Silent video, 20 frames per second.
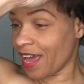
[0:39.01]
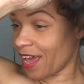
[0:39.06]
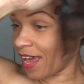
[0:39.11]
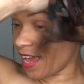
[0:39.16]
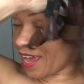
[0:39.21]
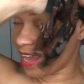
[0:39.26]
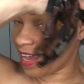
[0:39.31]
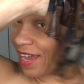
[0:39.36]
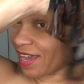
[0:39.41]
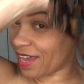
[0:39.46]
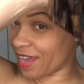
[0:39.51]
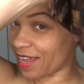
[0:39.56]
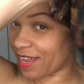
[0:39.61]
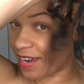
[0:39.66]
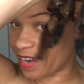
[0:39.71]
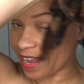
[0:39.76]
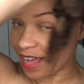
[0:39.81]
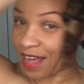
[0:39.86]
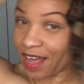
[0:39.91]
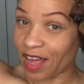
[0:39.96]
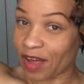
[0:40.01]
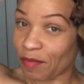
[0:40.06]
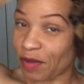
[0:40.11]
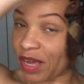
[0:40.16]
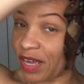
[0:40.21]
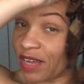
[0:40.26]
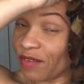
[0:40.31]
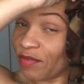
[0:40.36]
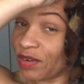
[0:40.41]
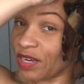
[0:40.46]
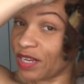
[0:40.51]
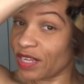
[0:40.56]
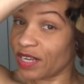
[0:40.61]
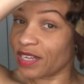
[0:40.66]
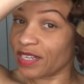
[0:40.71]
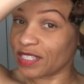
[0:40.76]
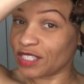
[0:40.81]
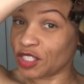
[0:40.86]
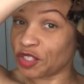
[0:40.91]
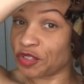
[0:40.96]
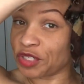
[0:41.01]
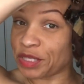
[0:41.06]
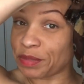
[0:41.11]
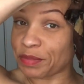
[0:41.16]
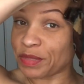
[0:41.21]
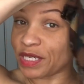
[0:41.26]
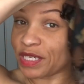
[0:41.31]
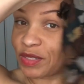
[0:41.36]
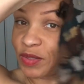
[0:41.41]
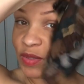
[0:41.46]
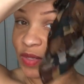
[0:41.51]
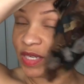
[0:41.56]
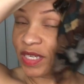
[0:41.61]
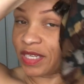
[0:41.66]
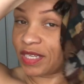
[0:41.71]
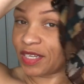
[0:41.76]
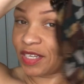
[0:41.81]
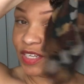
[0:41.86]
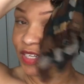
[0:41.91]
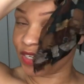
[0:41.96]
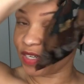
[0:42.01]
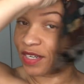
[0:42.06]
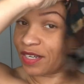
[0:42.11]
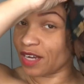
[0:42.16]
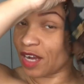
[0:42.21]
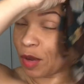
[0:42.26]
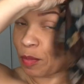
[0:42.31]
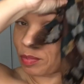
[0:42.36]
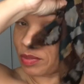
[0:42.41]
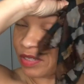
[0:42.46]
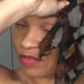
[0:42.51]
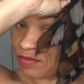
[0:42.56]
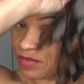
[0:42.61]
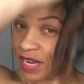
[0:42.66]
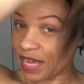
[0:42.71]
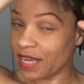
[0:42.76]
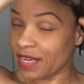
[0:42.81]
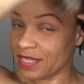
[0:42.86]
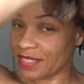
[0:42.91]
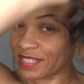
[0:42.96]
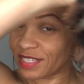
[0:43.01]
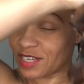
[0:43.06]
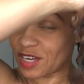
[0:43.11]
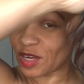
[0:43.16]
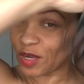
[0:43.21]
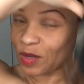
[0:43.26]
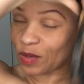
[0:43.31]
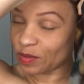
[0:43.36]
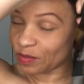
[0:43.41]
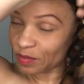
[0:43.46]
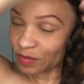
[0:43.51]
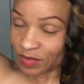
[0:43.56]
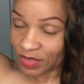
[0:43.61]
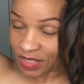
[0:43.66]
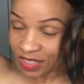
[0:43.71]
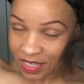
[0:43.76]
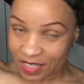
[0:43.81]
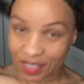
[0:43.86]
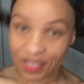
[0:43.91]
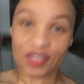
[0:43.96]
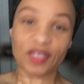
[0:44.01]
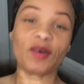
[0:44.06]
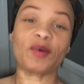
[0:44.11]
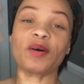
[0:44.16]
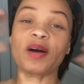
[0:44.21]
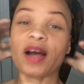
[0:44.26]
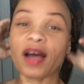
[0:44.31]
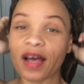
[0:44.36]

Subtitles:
And I even did a treatment on it here a couple of days ago. So